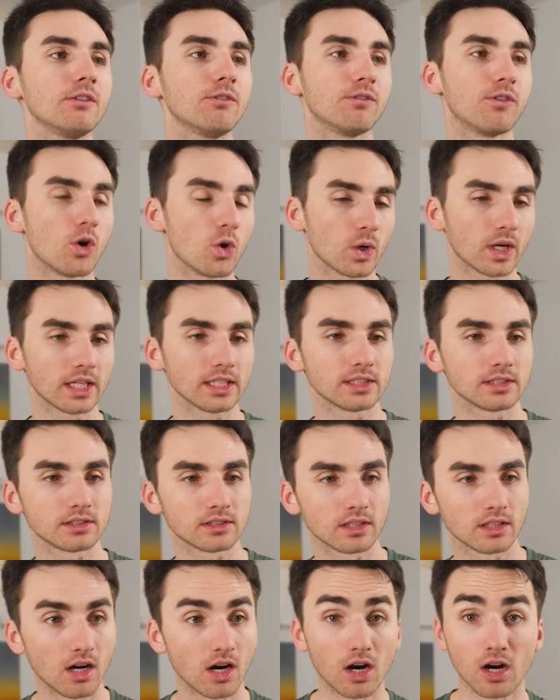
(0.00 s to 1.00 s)
focused
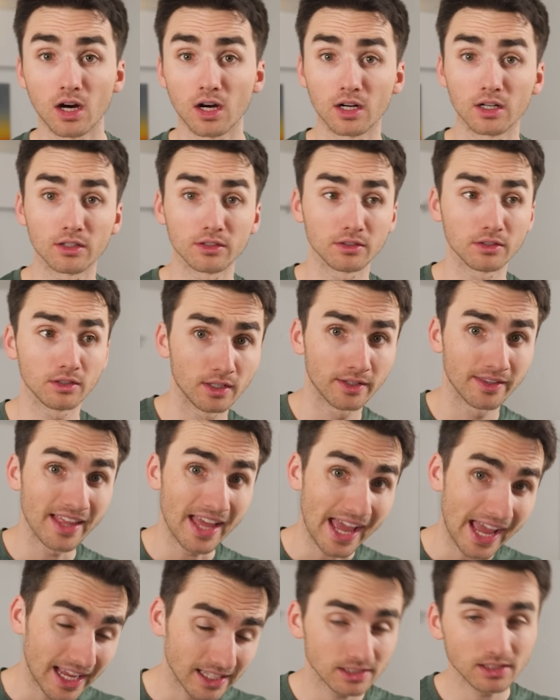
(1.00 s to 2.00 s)
on
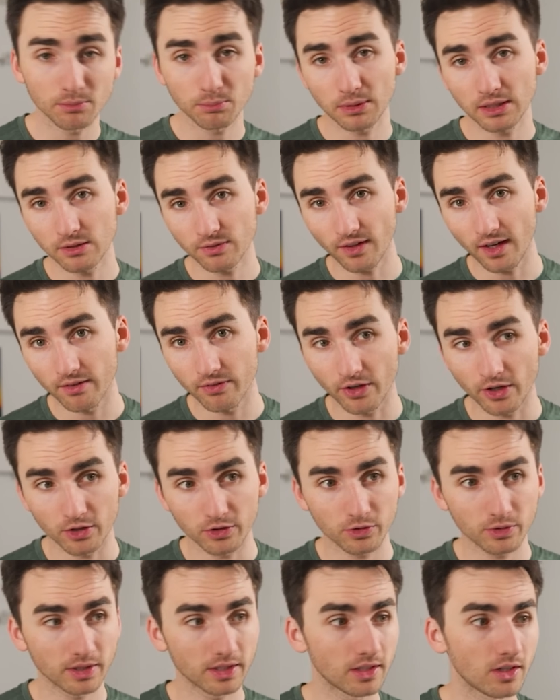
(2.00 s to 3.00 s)
the S&P
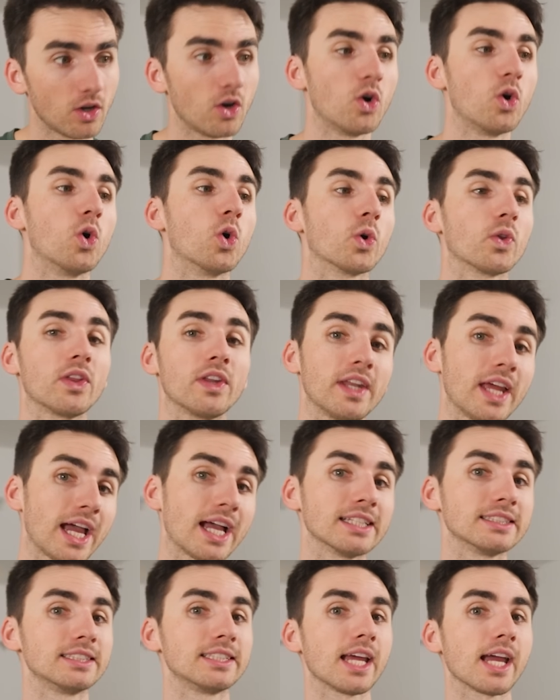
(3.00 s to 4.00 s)
500 or the
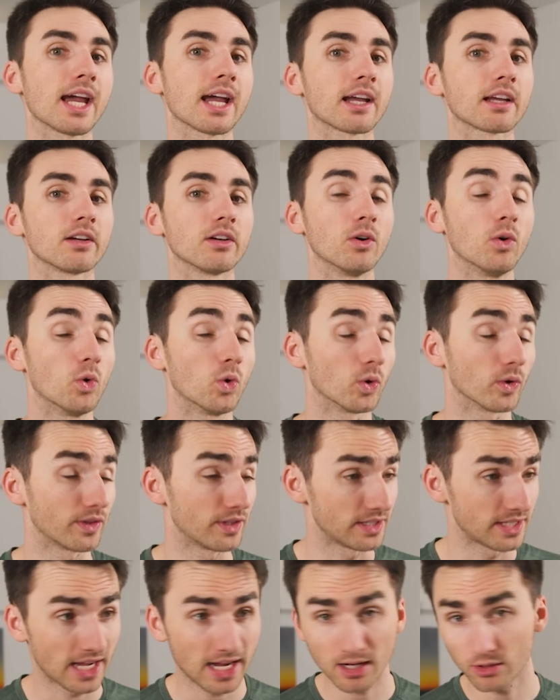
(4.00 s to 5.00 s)
NASDAQ or the
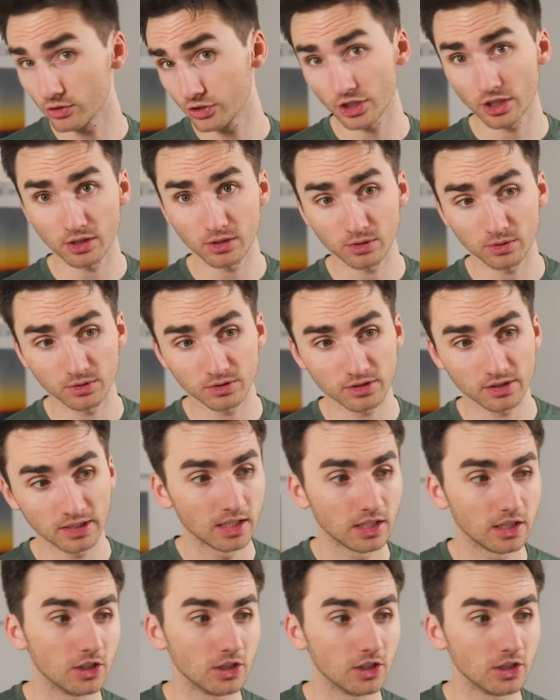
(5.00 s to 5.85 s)
Dow Jones,